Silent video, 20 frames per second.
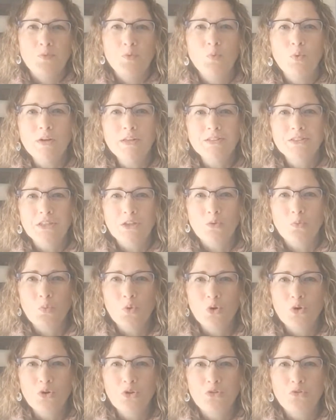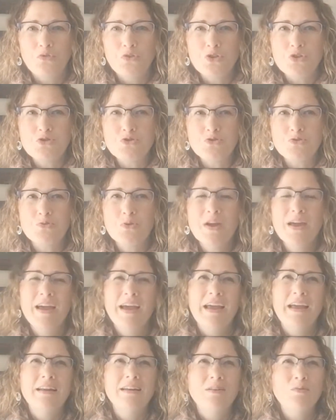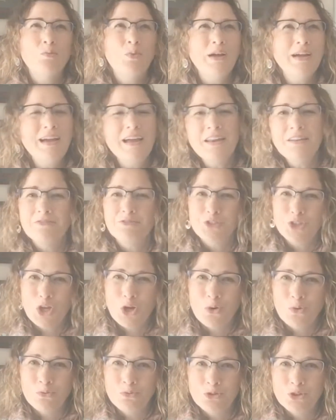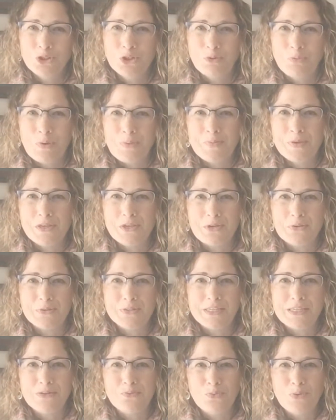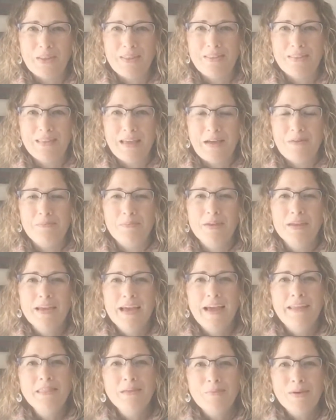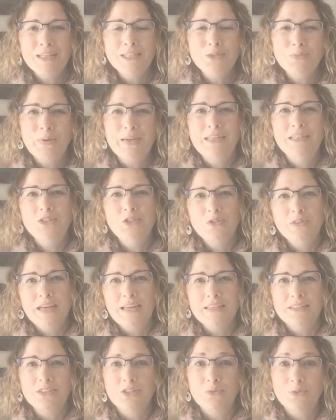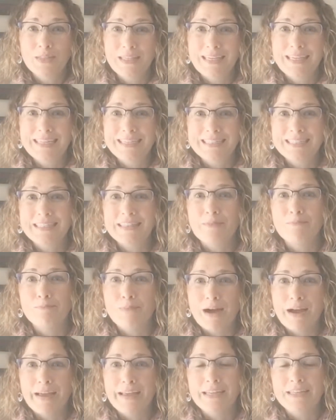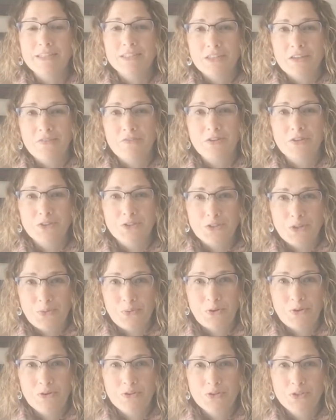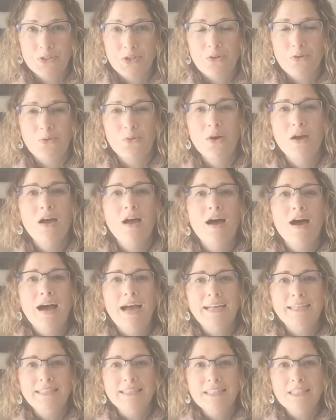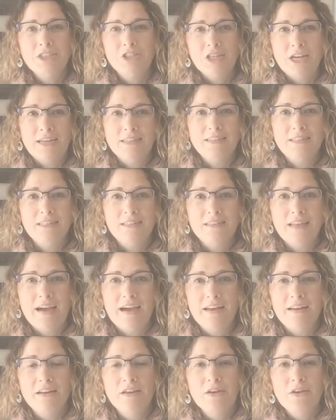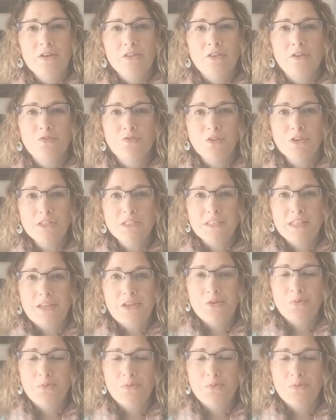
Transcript: what is their worldview, and what kind of tone should we be using with them. And the best way to do that is to really get into the minds of your donors. So I suggest that the first thing